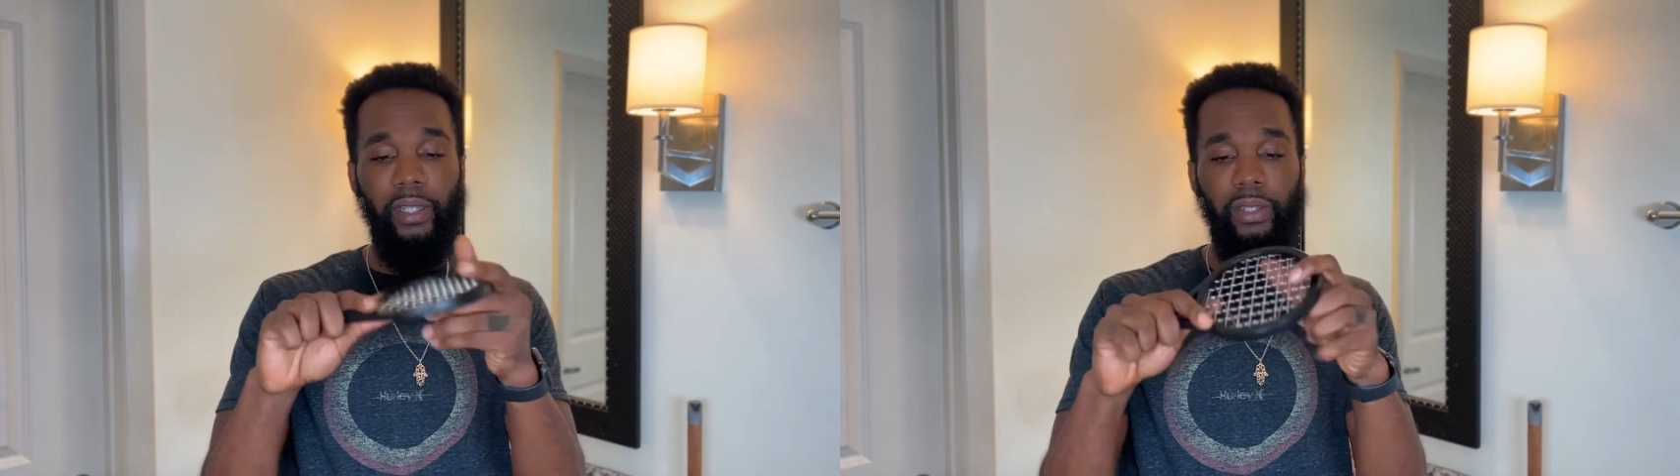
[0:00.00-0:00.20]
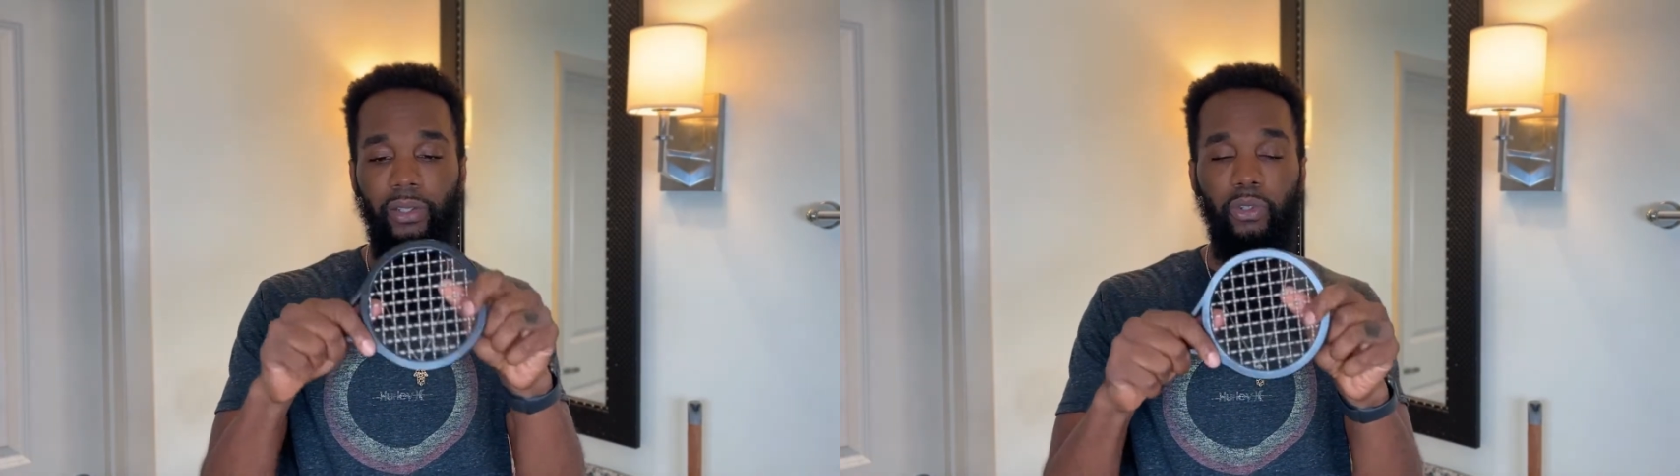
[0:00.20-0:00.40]

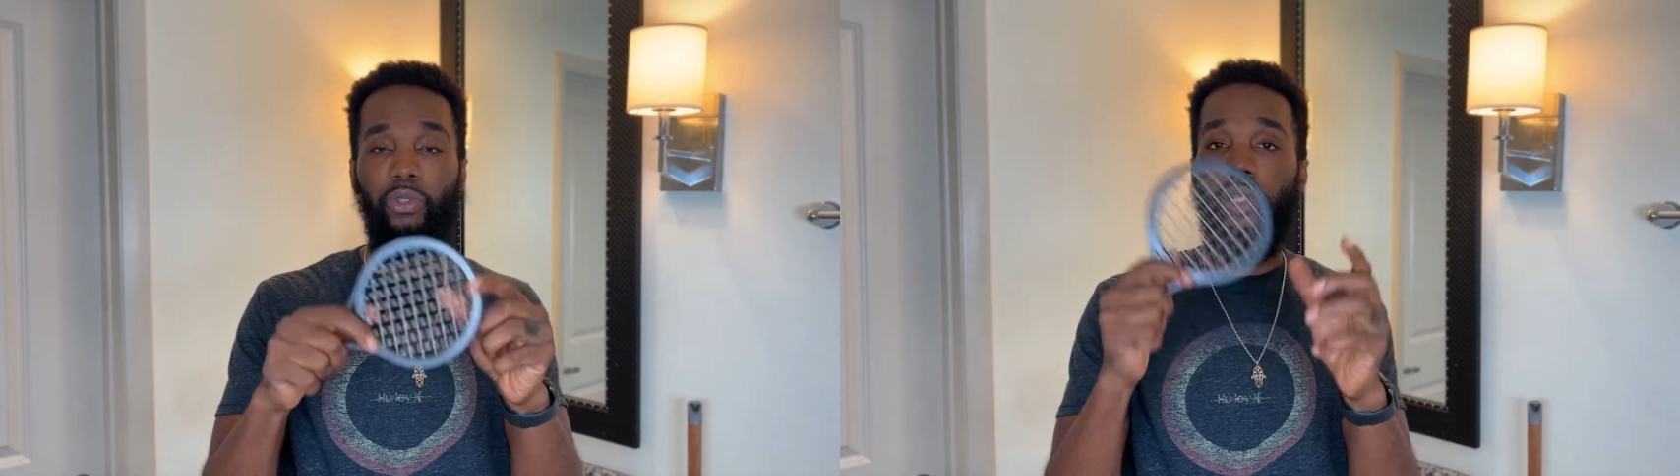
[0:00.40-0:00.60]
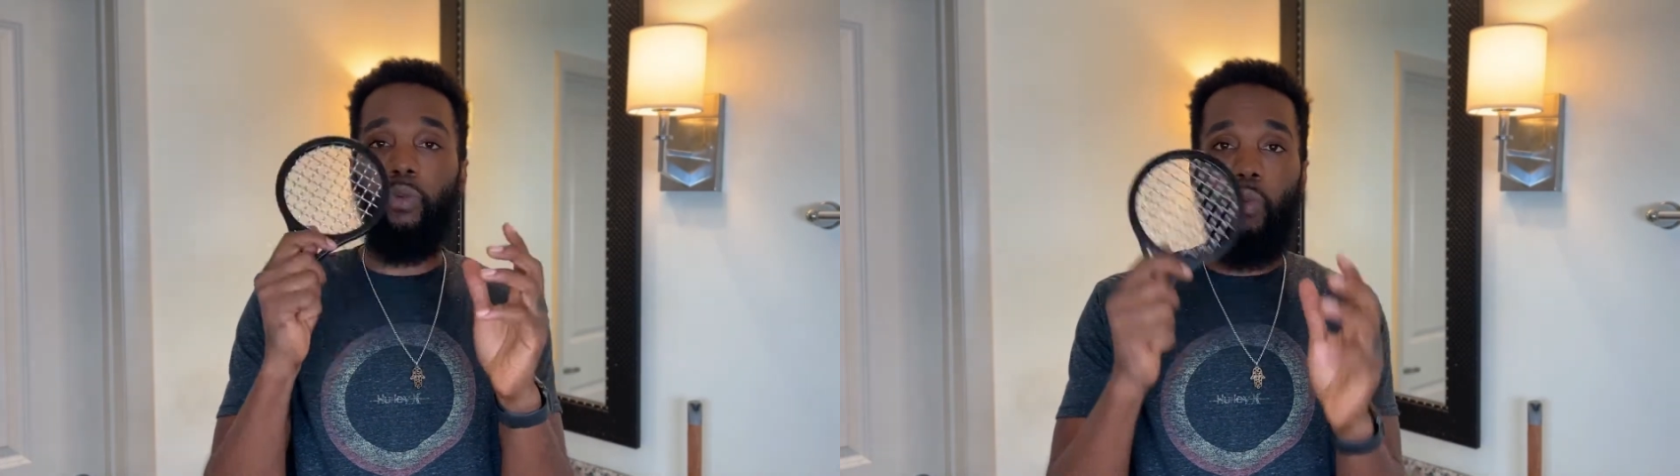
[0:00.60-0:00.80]
you know, you
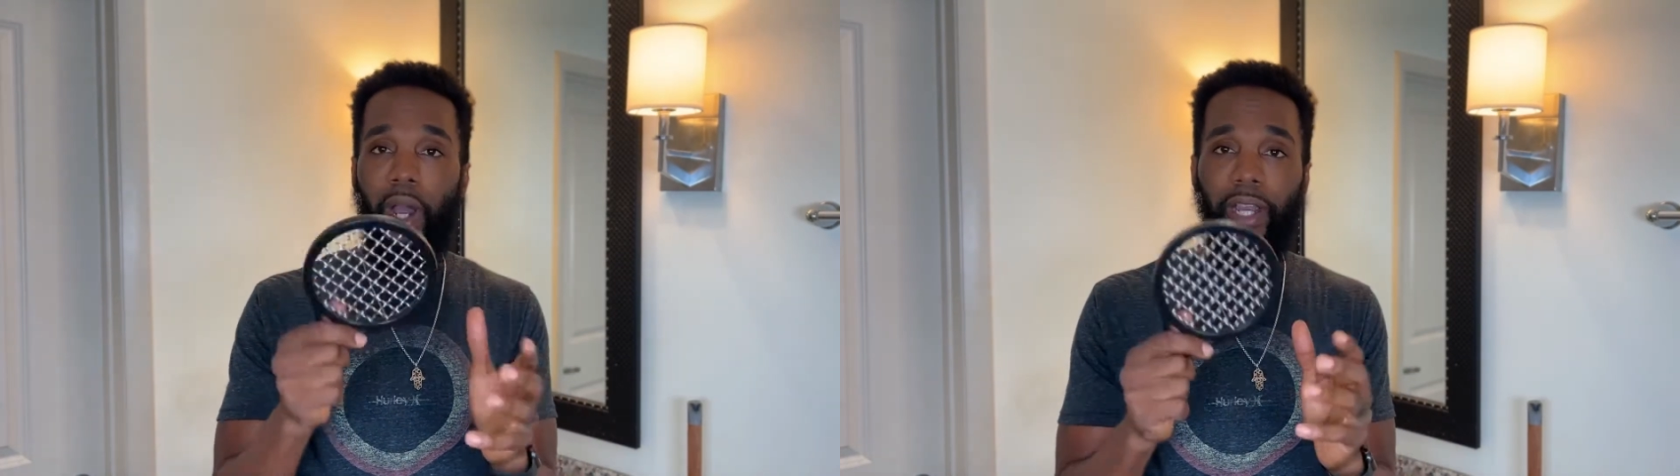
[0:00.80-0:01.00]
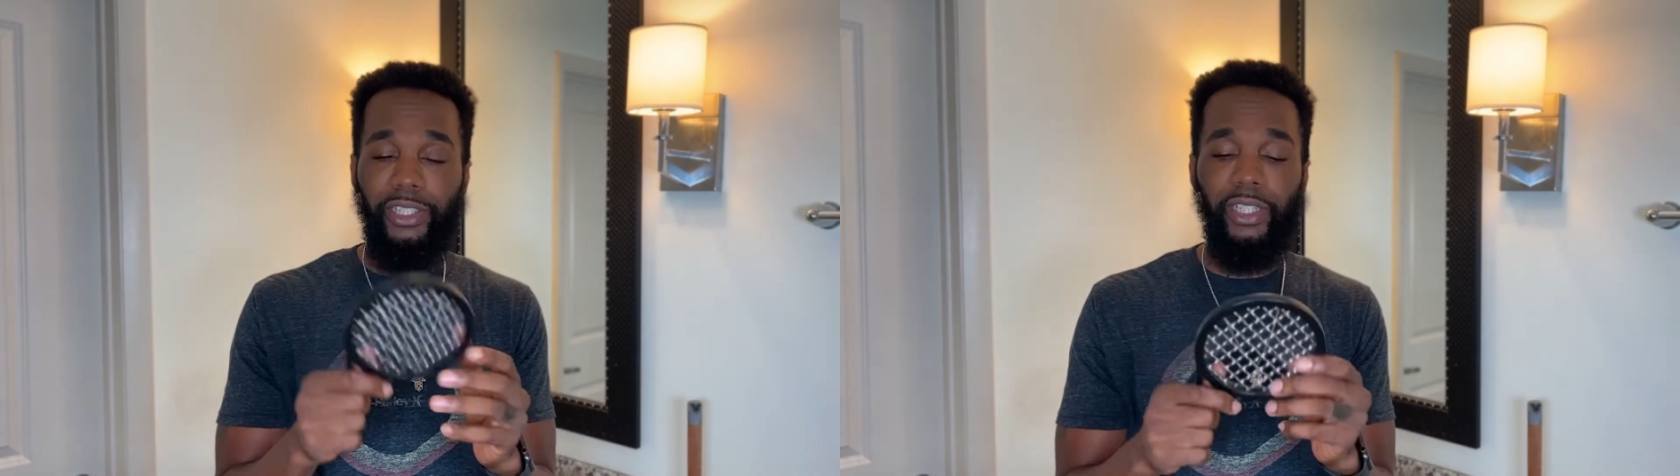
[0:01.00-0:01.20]
can
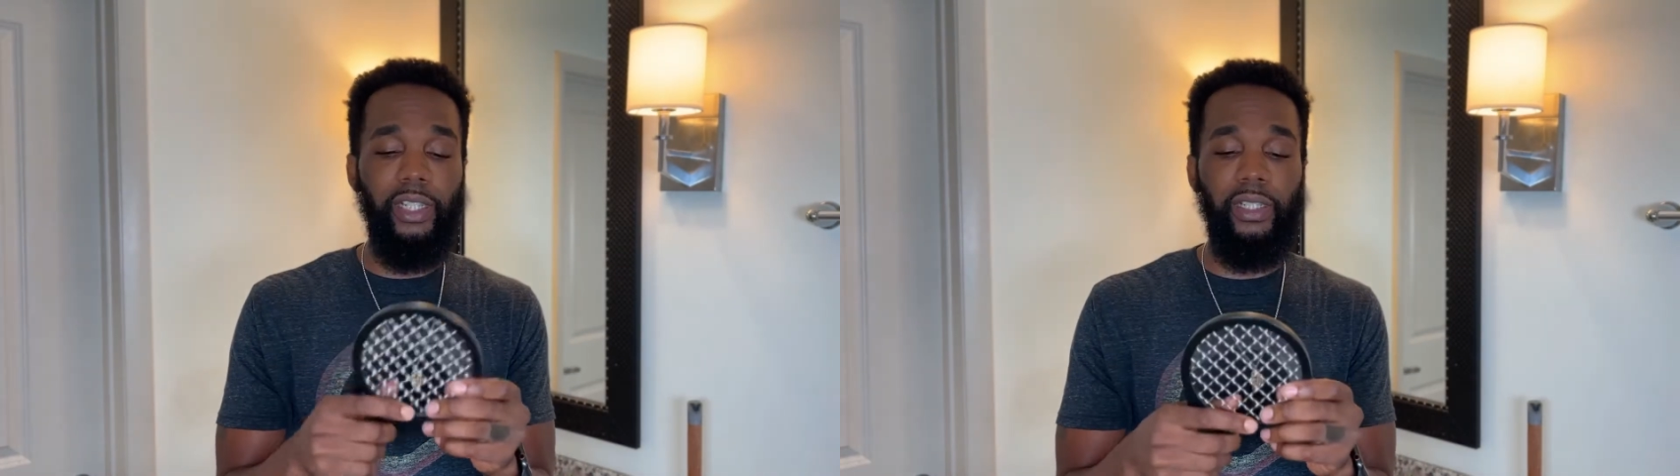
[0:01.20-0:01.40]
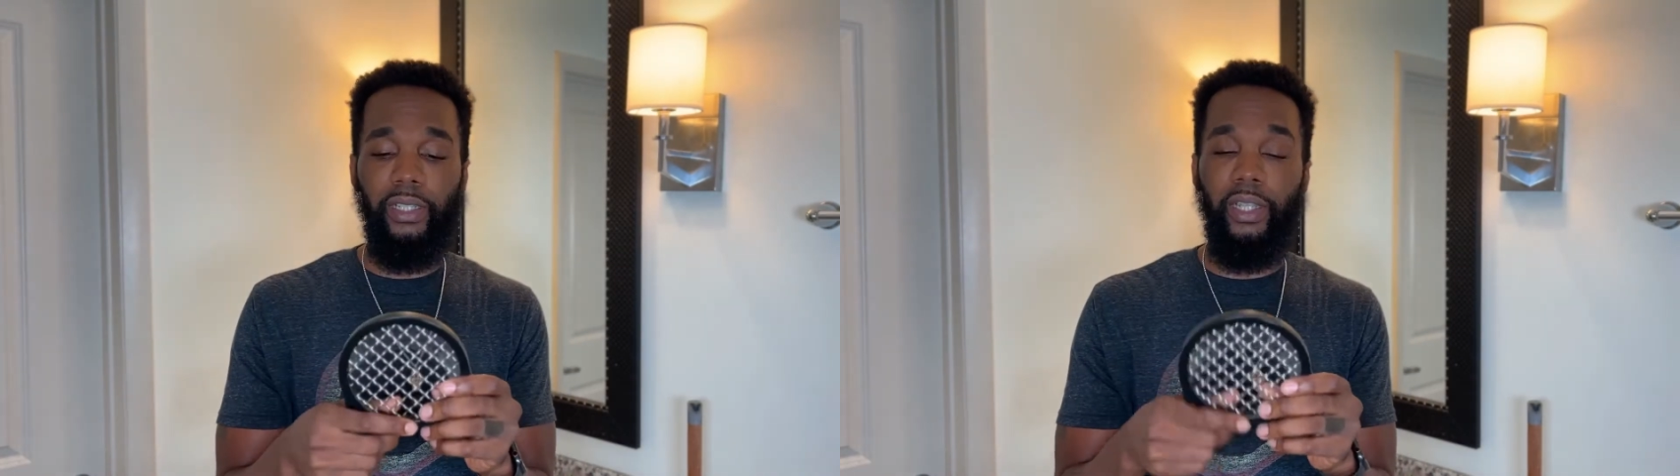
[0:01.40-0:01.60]
wash it,